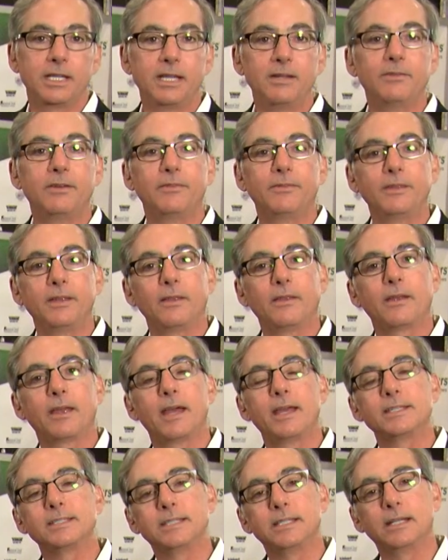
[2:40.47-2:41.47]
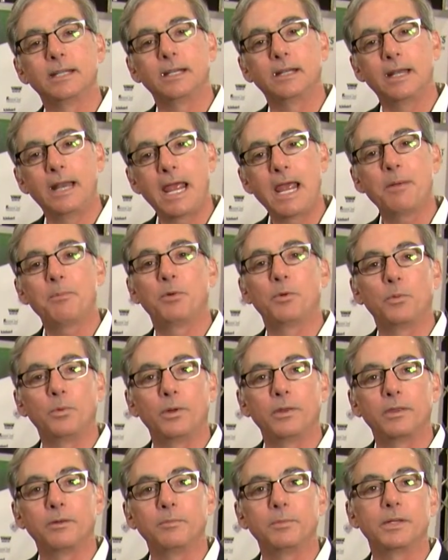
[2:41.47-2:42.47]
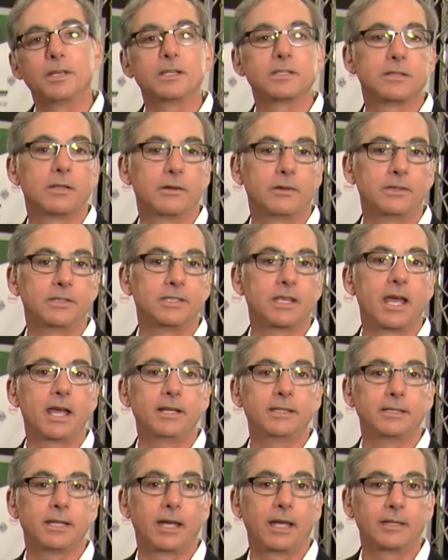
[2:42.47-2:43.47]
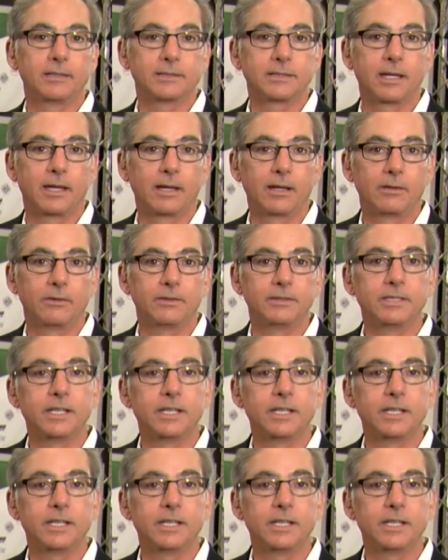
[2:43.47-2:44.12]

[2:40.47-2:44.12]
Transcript: Even if the other guys get enamored with it, because of their design cycle,